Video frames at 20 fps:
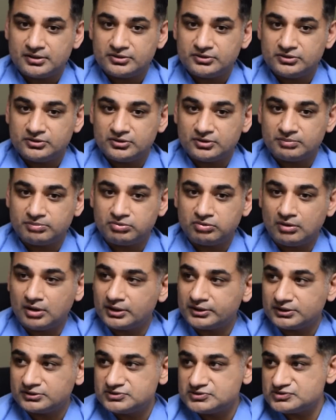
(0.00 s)
Your
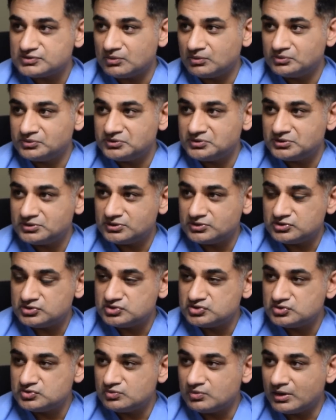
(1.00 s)
product is only going to
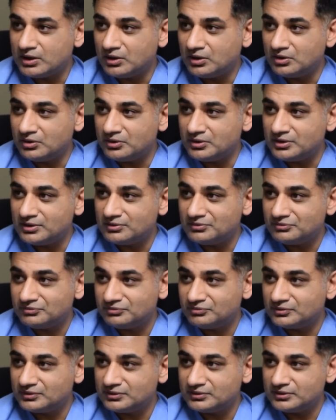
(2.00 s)
do well
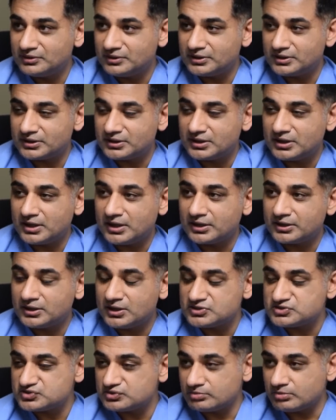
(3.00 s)
if a
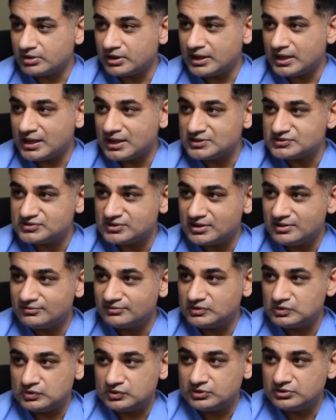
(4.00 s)
customer has a
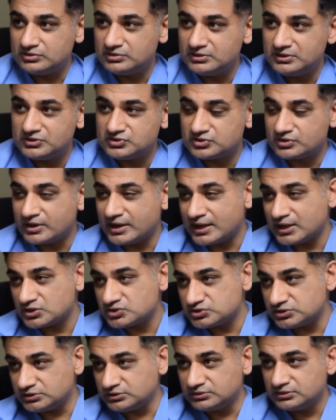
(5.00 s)
good
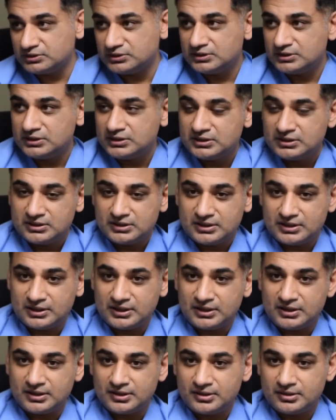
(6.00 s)
interaction.
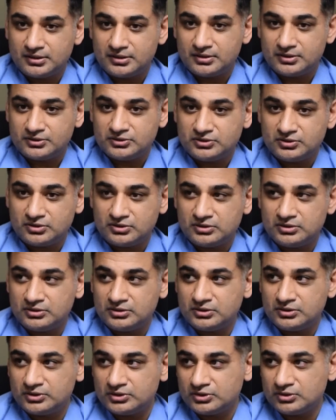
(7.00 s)
You're
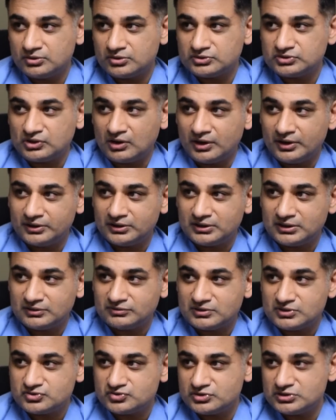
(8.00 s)
going to go to Target if
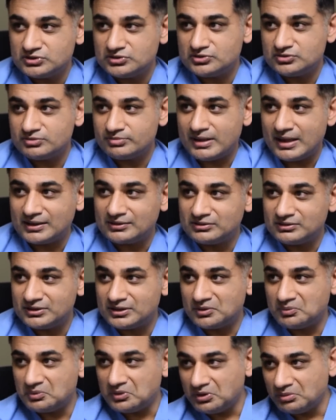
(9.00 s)
they treat you badly
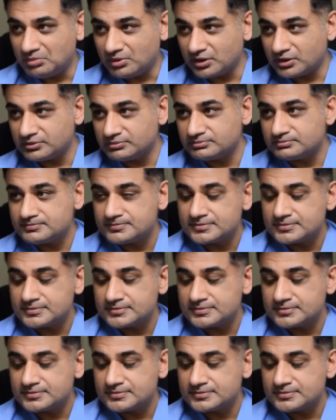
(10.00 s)
at Walmart.